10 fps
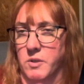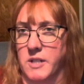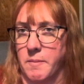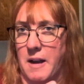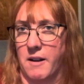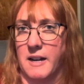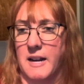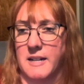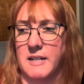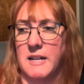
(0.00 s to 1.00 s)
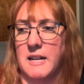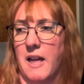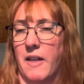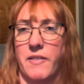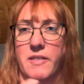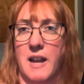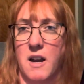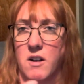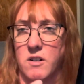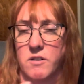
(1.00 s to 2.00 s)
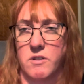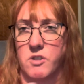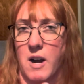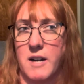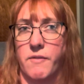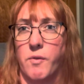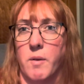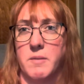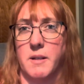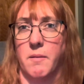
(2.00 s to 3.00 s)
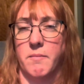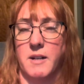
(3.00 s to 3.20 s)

somehow connected and they're trying to form some,